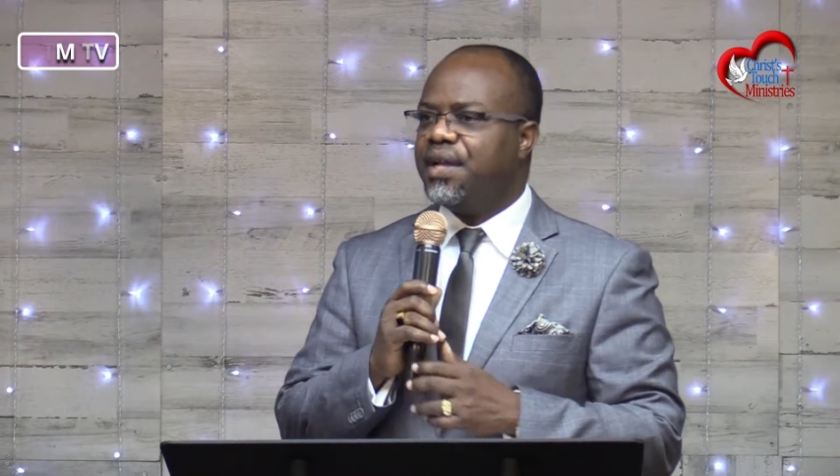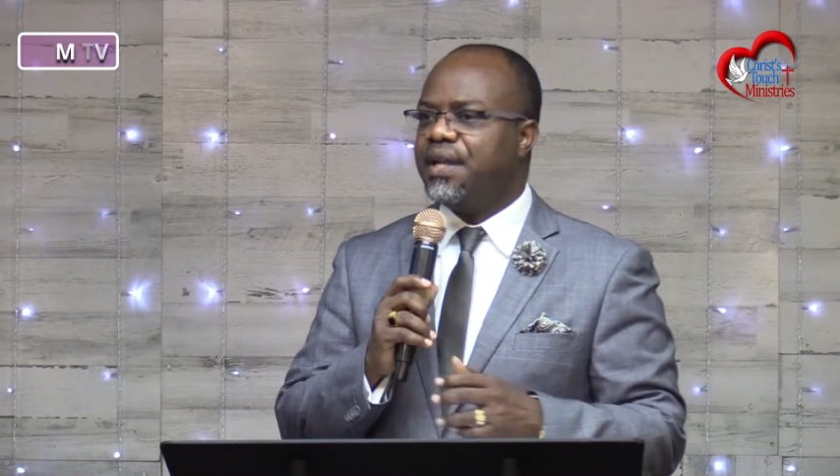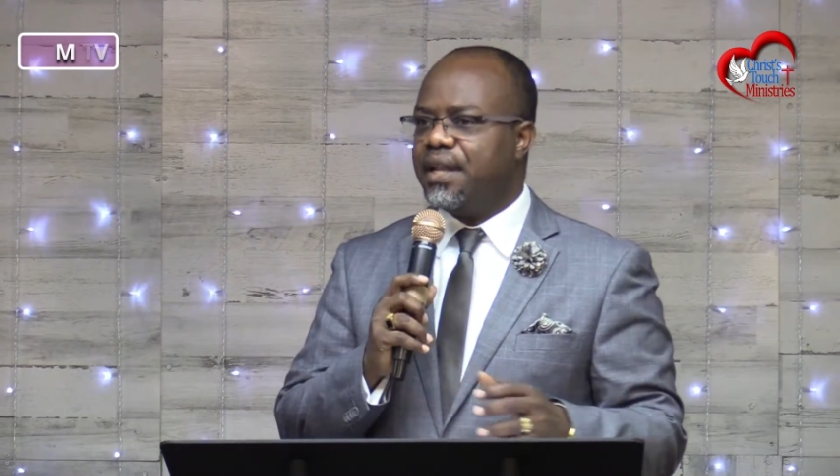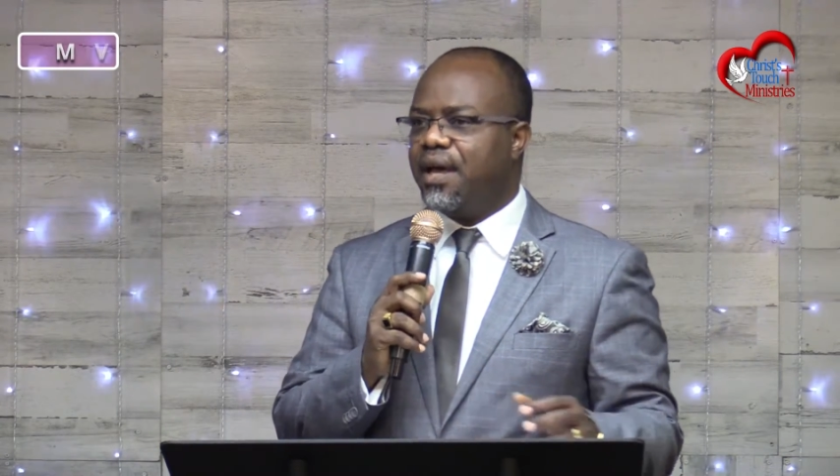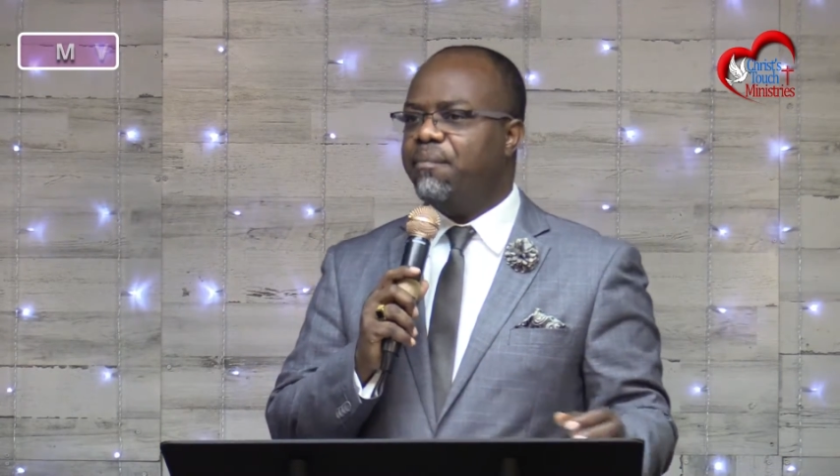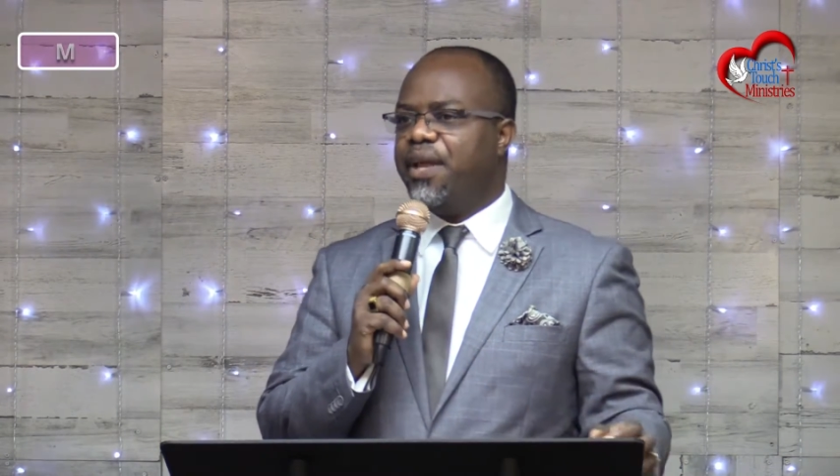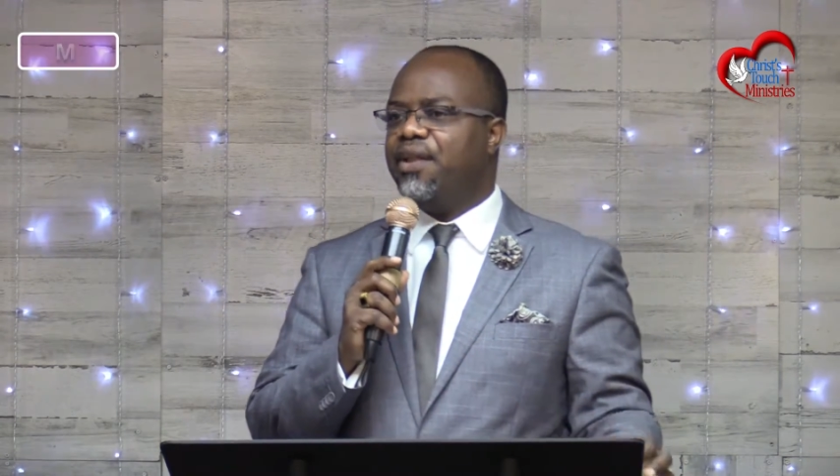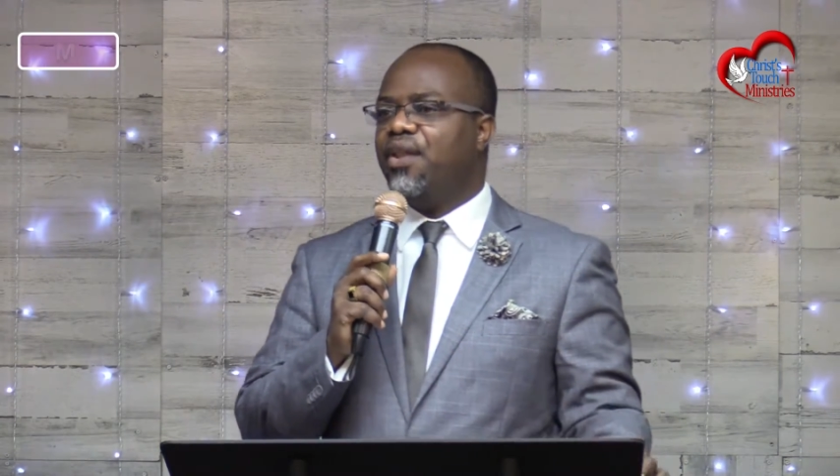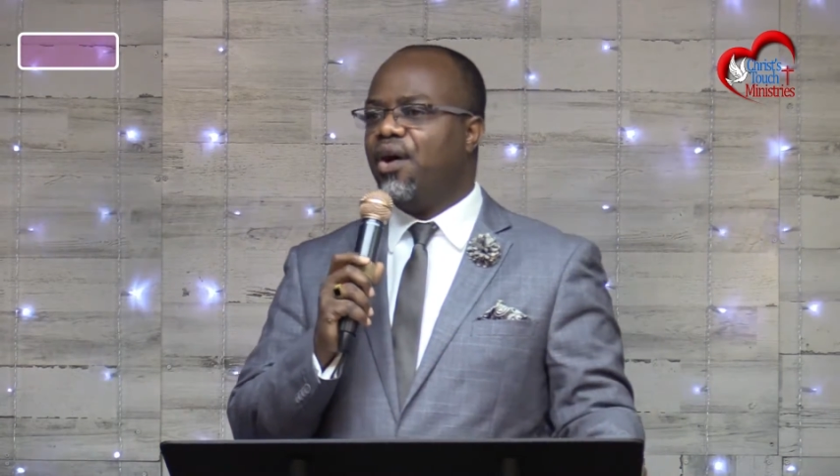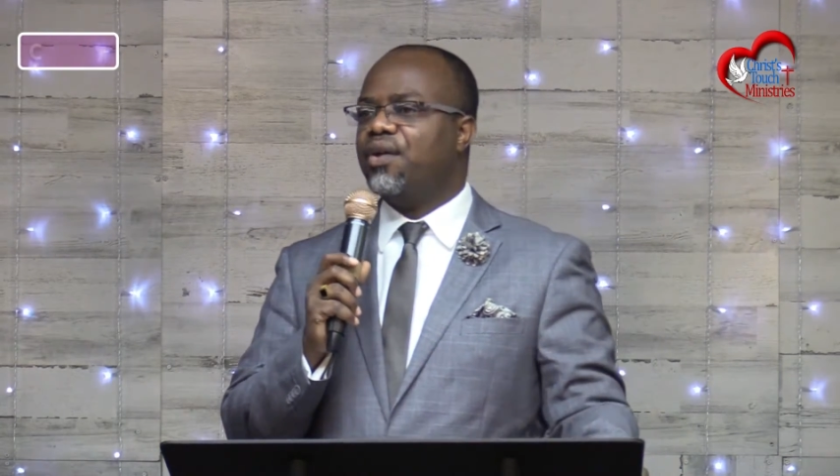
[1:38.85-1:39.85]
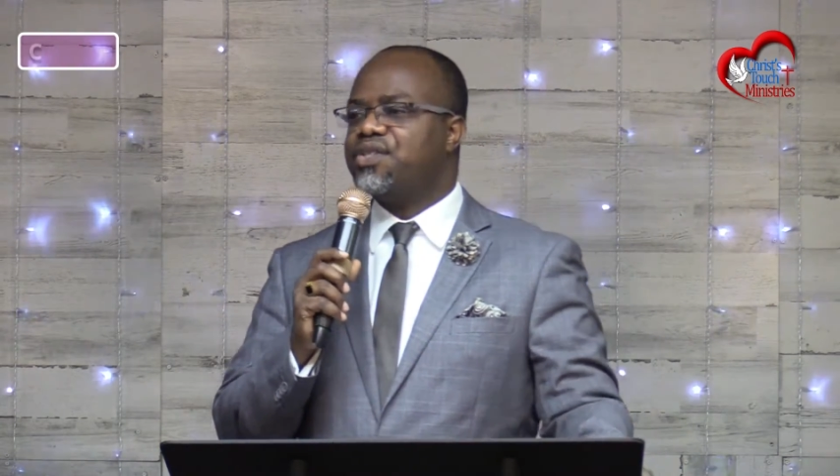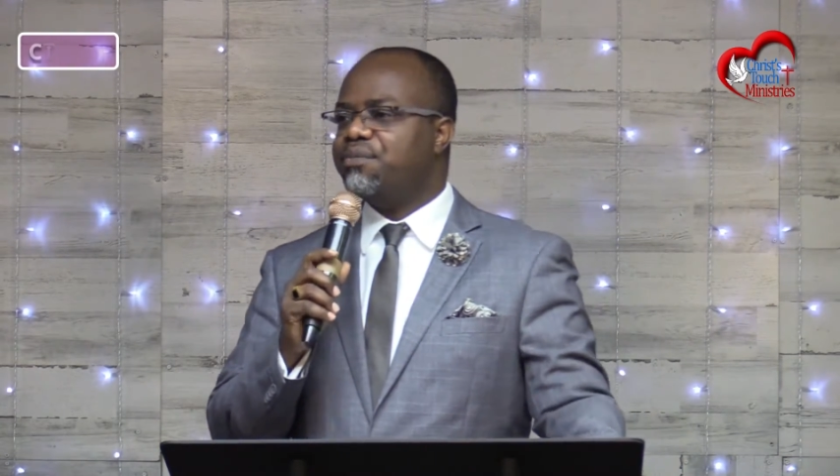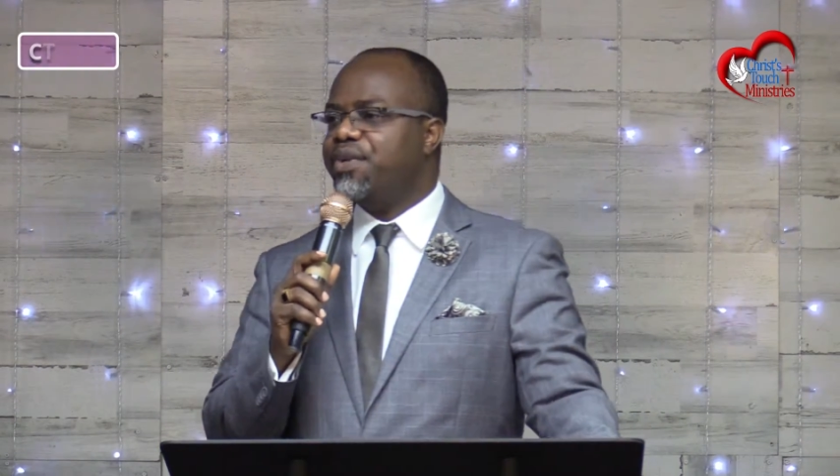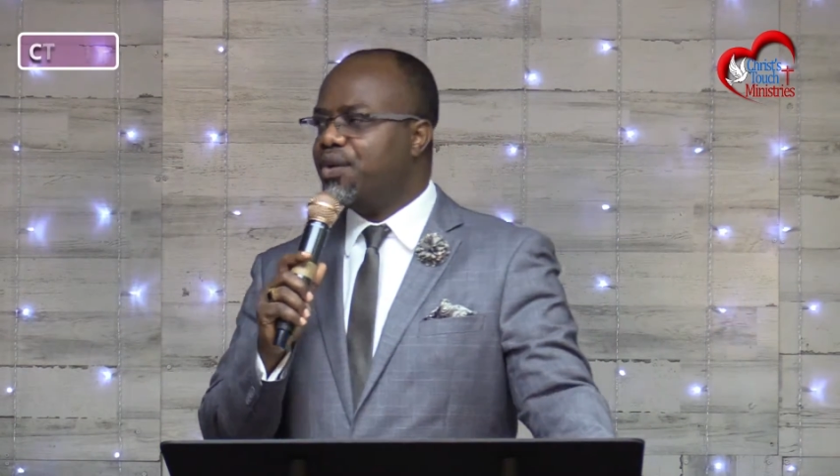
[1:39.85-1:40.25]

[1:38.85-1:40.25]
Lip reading: that may not be